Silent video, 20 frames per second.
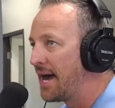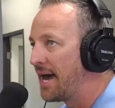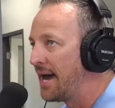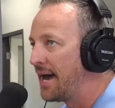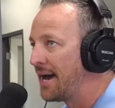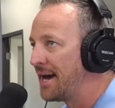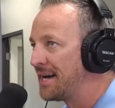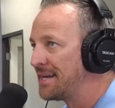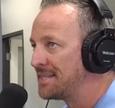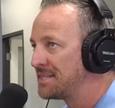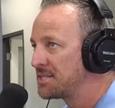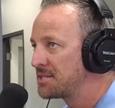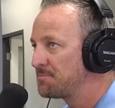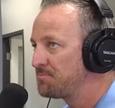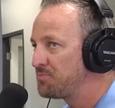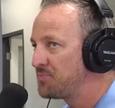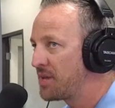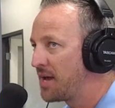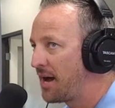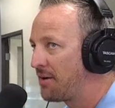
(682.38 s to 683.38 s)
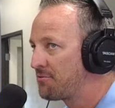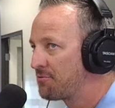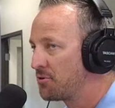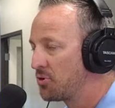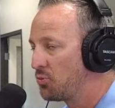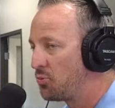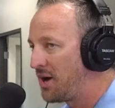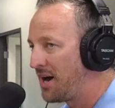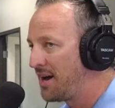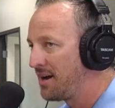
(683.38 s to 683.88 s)
And
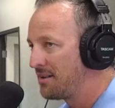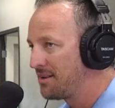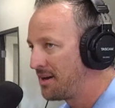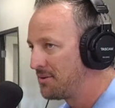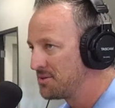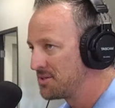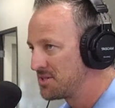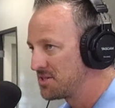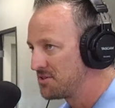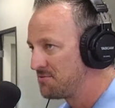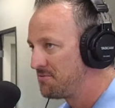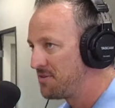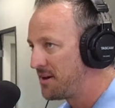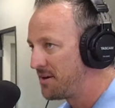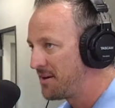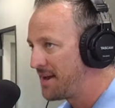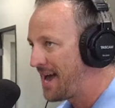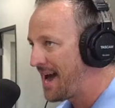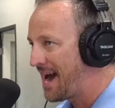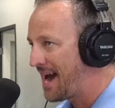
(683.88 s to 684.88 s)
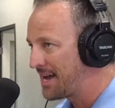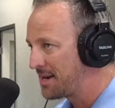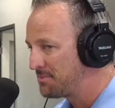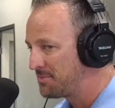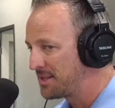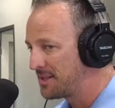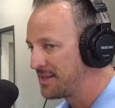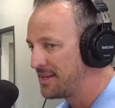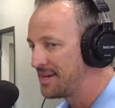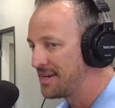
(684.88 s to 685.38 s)
for a while, I was just very
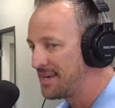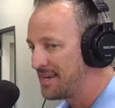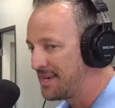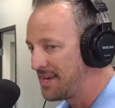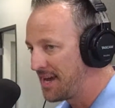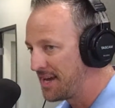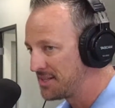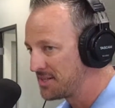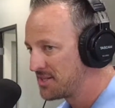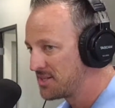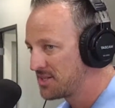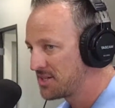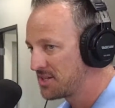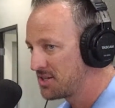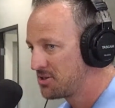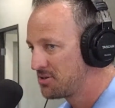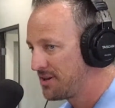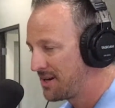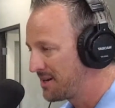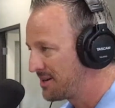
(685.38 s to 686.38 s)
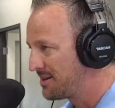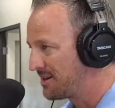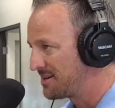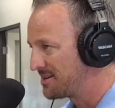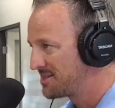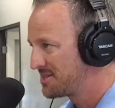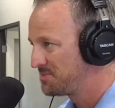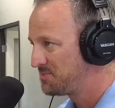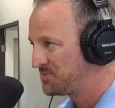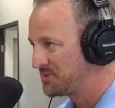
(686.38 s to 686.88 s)
adamantly against credit
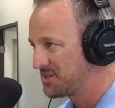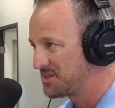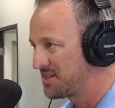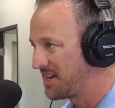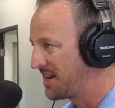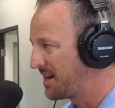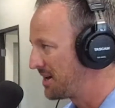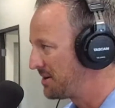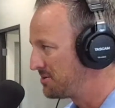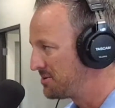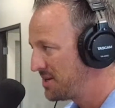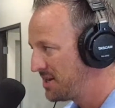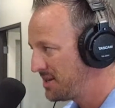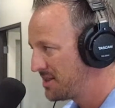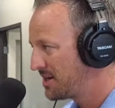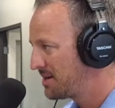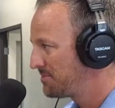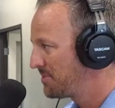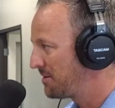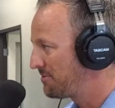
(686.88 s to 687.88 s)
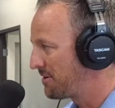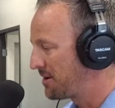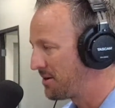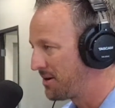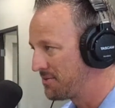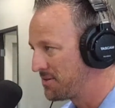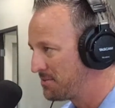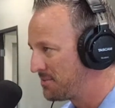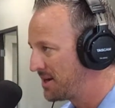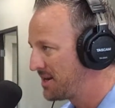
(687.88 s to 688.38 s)
cards. It's like, I don't need them. If I
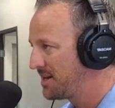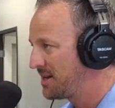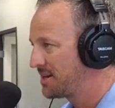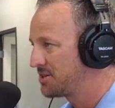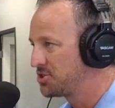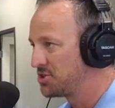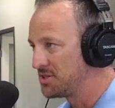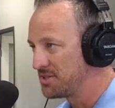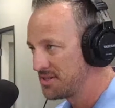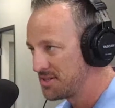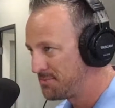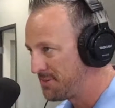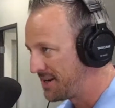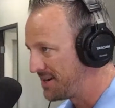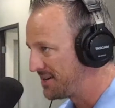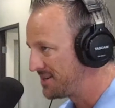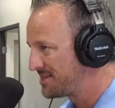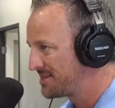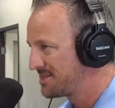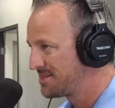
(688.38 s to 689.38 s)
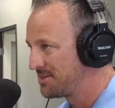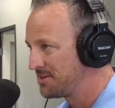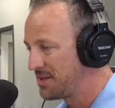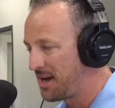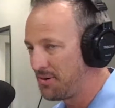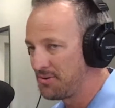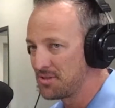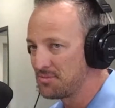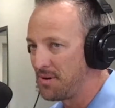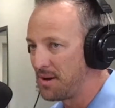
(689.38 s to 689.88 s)
don't have the money, I shouldn't spend it. So
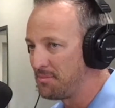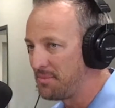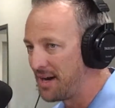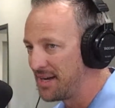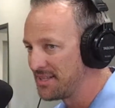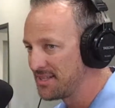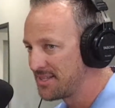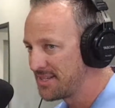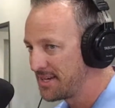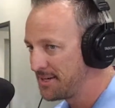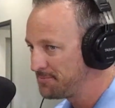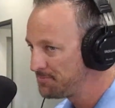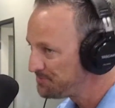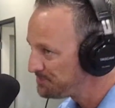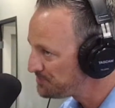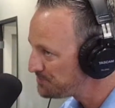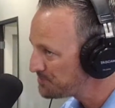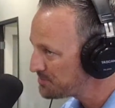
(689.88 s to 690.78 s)
that was my mindset.